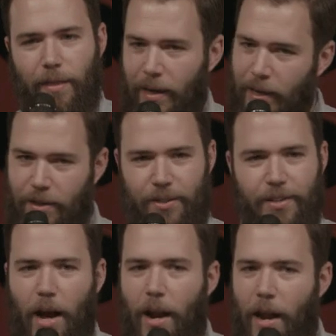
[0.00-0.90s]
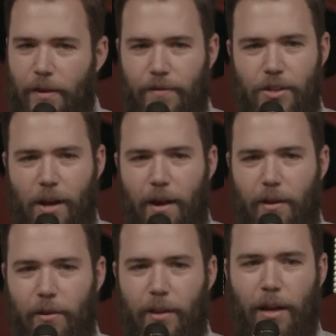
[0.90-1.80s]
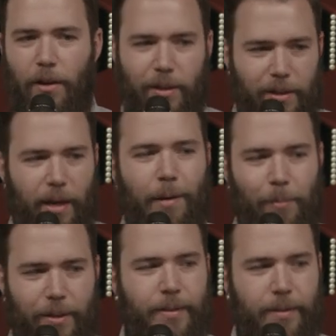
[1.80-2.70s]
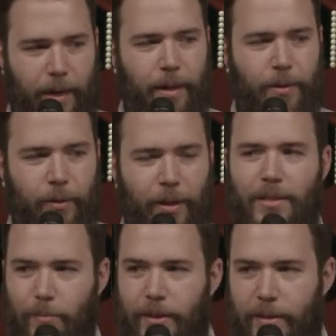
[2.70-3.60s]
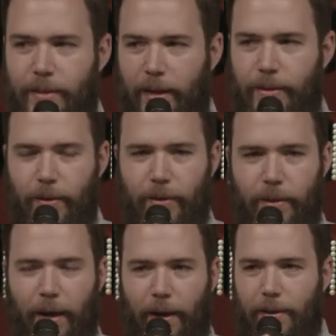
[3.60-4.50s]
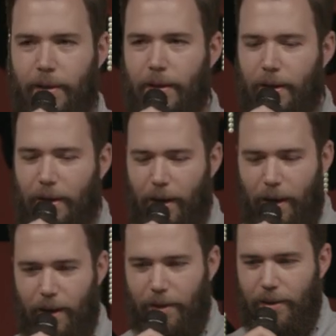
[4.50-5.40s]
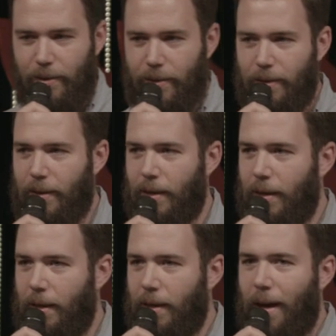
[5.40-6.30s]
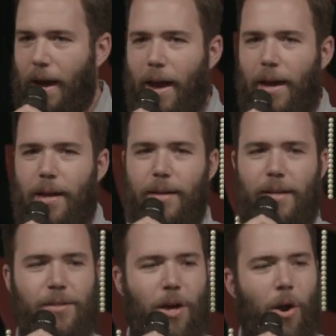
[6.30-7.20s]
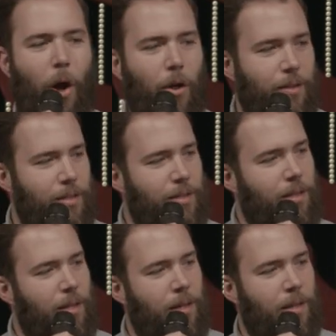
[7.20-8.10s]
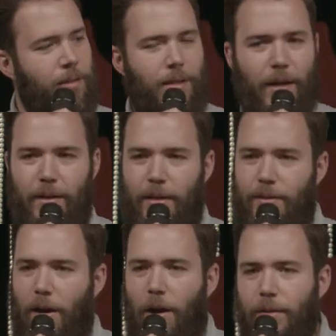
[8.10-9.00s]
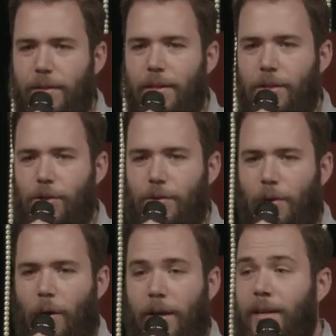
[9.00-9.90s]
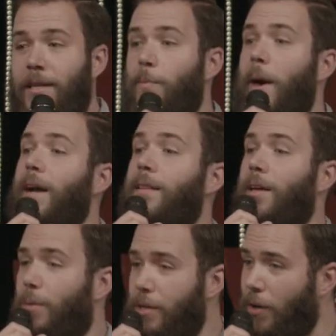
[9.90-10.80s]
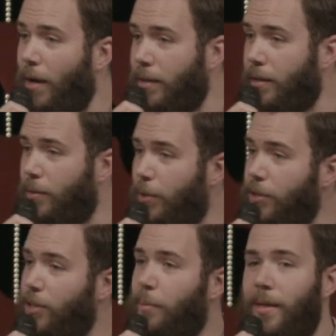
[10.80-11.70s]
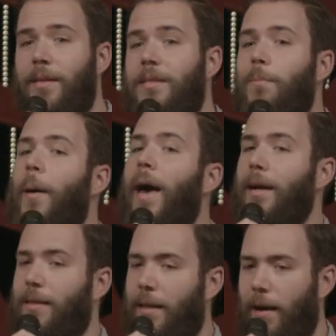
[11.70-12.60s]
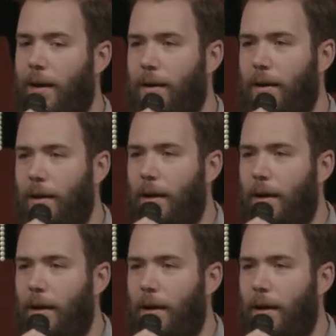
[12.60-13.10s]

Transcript: think he just got out of jail. That looks like a prison tattoo. That's a prison tattoo. Yeah. And and he's got all these things that he's got all these issues going and he's back there. We're trying to lead worship, but he's back there